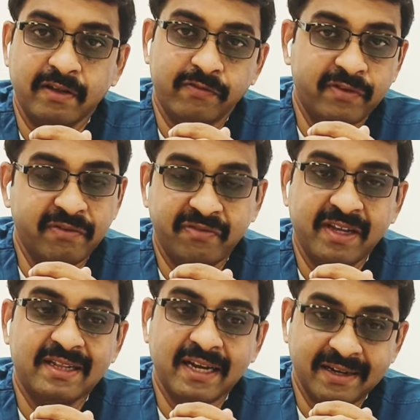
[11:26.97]
if we
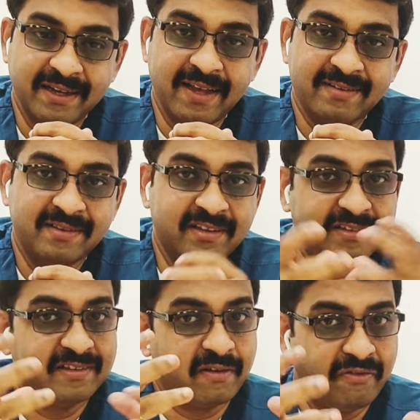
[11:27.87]
feel that yes, this
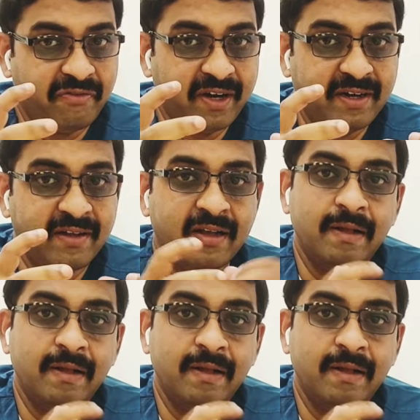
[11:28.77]
is a fit,